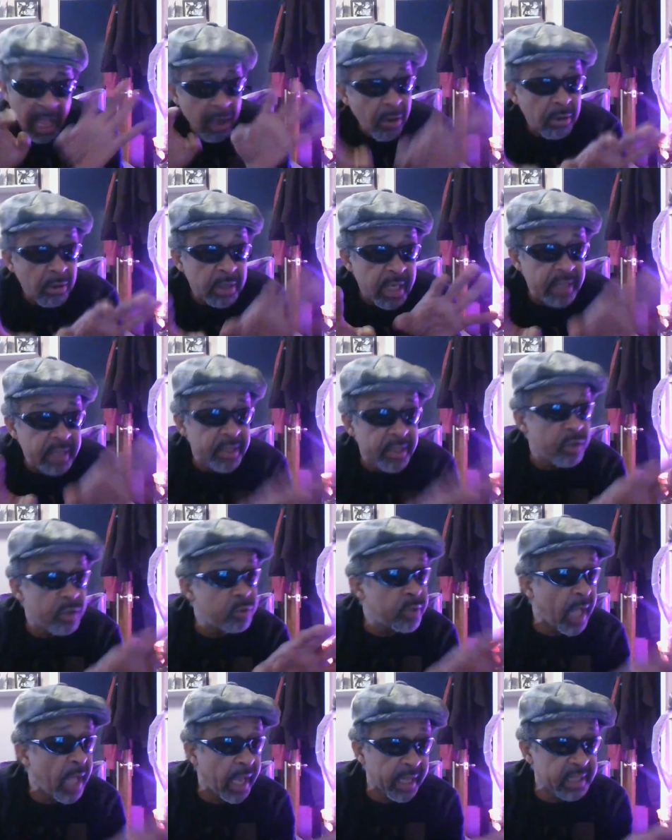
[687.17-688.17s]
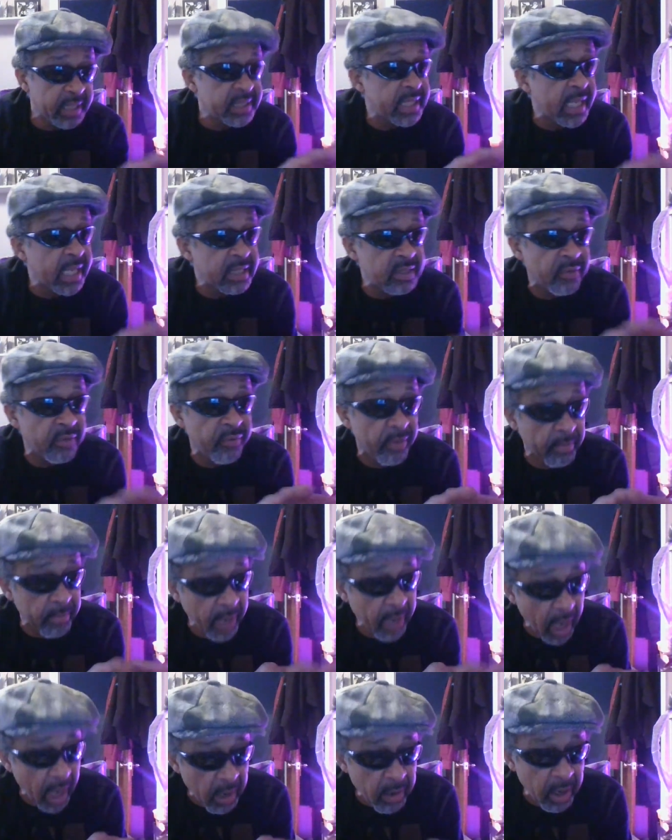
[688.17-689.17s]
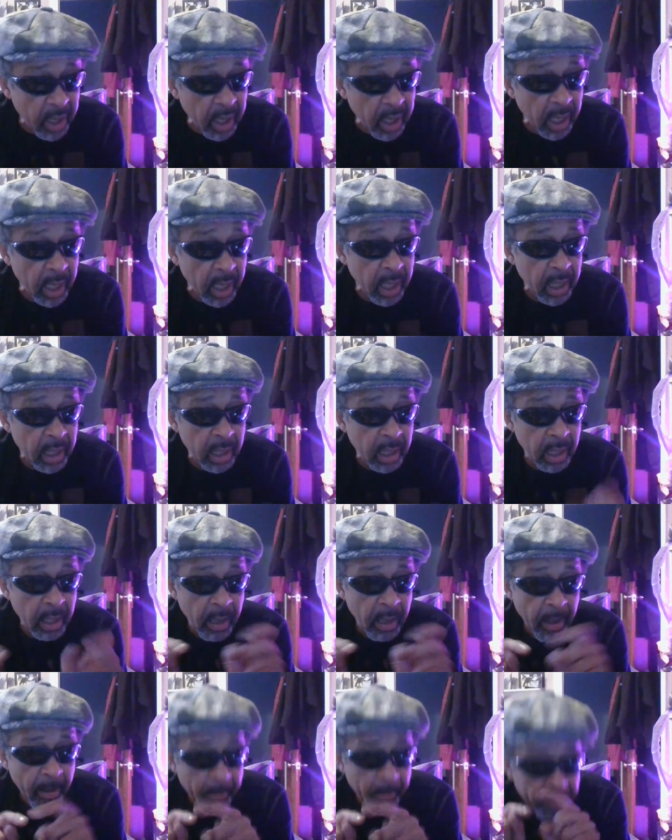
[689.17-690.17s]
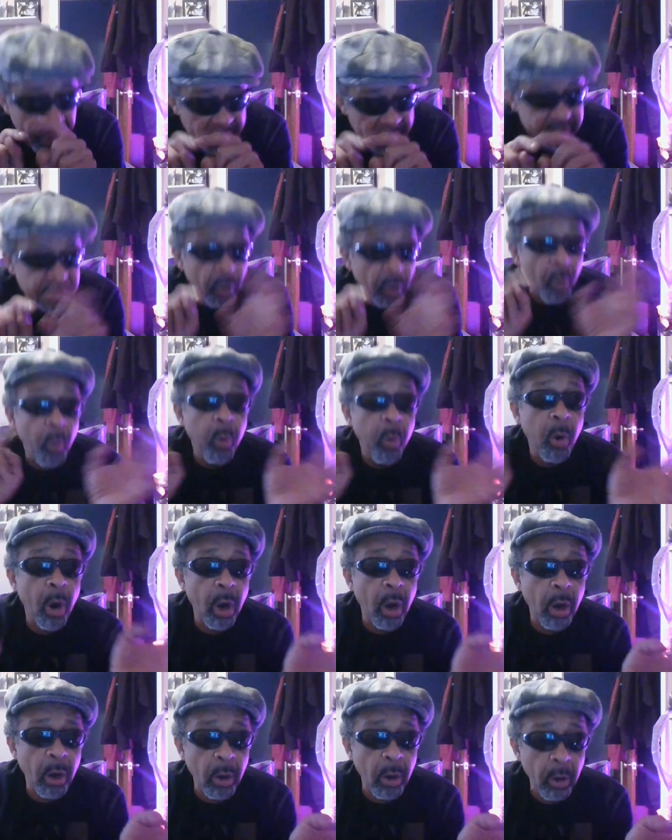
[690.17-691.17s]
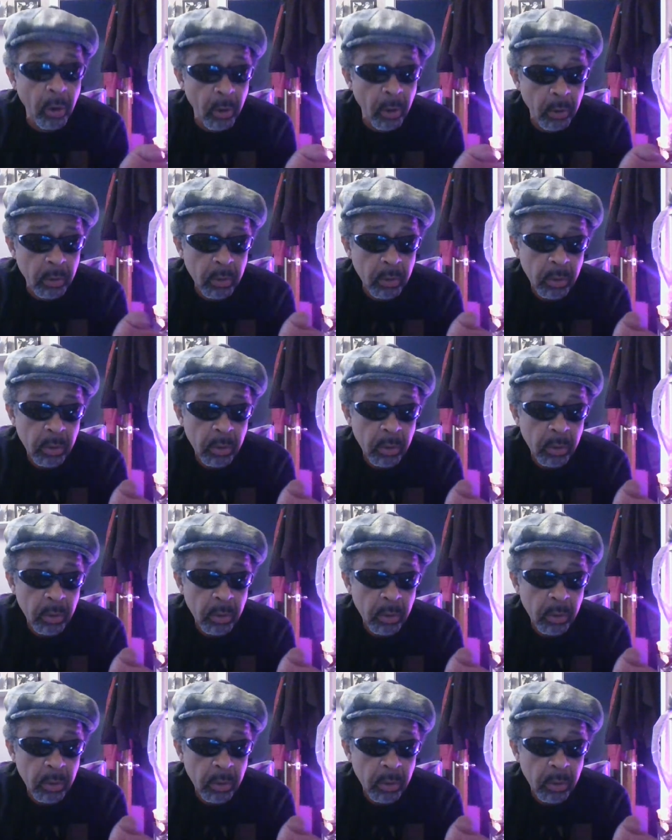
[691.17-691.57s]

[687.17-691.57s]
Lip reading: only the United States of America, but the world,